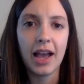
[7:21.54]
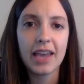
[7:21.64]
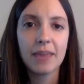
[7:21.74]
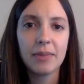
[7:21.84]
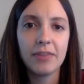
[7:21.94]

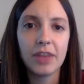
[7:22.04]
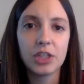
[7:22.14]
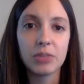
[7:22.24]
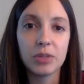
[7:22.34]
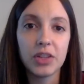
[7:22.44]
I am a
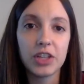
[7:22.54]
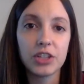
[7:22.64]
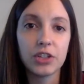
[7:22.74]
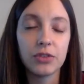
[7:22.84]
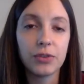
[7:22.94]
vegetable
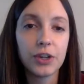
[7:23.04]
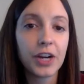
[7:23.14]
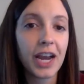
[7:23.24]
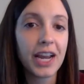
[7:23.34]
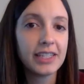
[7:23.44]
that is good for
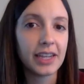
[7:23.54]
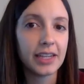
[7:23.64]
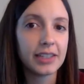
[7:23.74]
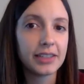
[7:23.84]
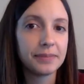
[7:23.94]
your
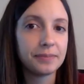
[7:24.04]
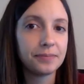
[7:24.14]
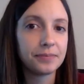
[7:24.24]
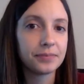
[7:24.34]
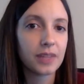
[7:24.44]
eyesight.
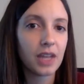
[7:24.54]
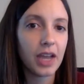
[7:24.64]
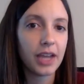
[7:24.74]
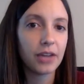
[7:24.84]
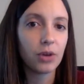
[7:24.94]

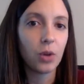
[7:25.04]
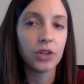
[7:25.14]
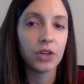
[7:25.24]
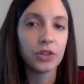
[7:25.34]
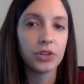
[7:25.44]
I
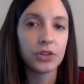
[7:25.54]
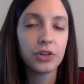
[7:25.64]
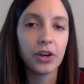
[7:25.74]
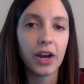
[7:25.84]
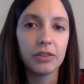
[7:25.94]
grow under
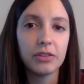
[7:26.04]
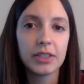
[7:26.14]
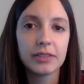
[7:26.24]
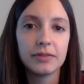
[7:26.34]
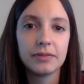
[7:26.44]
the ground.